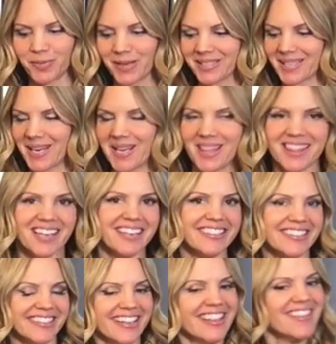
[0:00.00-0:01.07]
miss anything
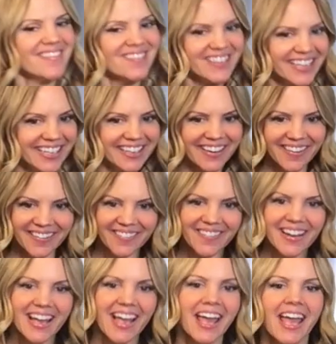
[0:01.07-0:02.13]
during the
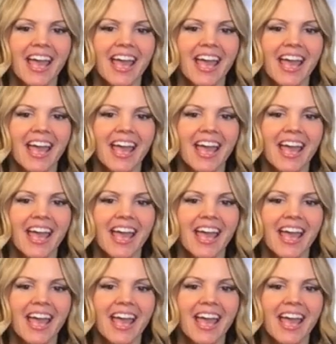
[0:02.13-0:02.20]
video.